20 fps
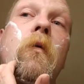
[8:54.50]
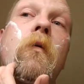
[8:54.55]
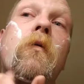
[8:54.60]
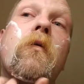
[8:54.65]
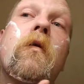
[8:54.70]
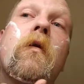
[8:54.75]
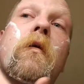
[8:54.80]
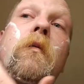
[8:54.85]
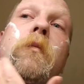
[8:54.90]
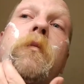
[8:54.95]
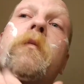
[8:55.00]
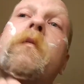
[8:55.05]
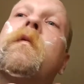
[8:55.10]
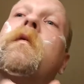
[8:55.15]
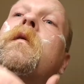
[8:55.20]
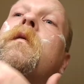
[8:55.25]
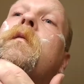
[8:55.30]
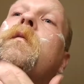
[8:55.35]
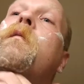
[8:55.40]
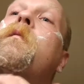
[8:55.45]
So
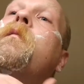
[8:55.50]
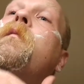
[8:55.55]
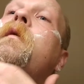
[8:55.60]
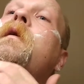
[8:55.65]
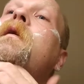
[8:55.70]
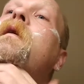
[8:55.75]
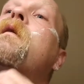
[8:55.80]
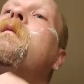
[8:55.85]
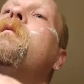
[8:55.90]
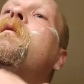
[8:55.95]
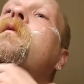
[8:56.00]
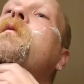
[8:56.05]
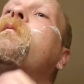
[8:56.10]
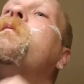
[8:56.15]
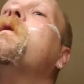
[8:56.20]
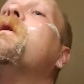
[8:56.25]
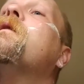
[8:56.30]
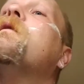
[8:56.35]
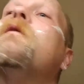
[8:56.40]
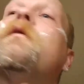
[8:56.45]
I'll be able to
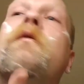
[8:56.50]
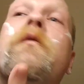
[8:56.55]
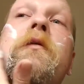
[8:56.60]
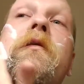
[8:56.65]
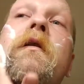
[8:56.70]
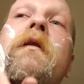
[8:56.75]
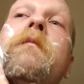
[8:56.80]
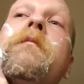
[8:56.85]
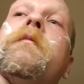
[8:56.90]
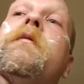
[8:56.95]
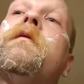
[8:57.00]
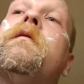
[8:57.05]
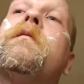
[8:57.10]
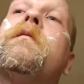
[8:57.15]
pick those up